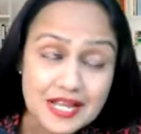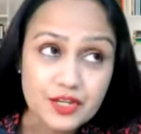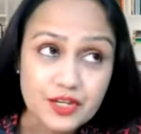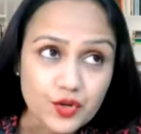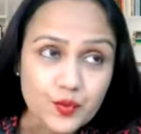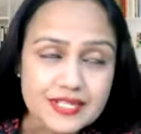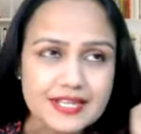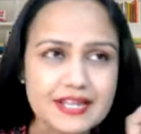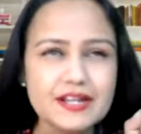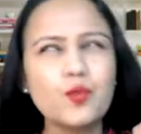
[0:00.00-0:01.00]
we going to
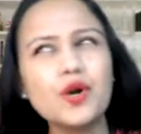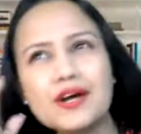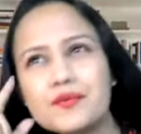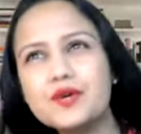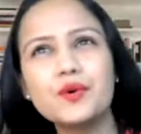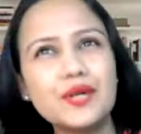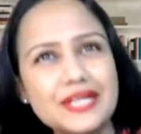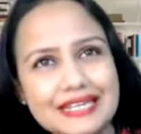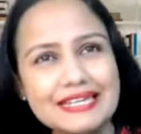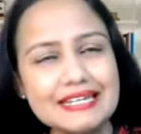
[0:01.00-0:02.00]
visit, what are we going to
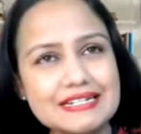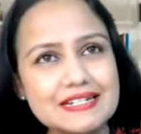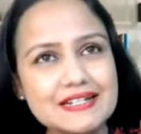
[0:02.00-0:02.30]
eat.